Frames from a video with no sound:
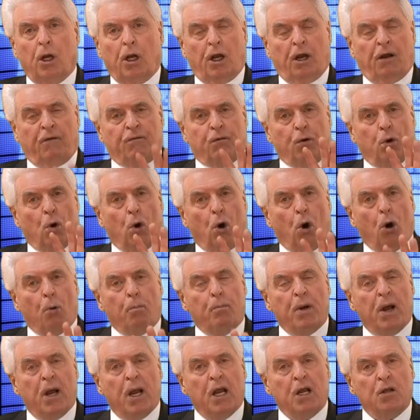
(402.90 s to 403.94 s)
If you
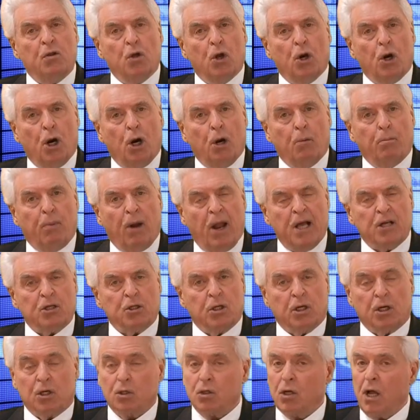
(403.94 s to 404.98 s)
obey, there are
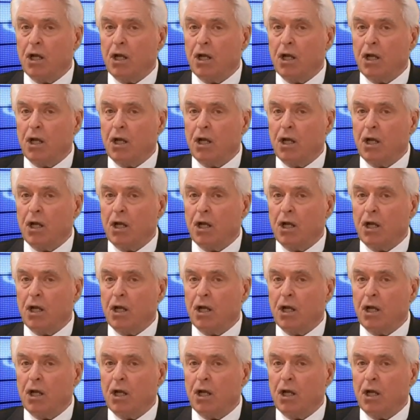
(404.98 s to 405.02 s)
blessings.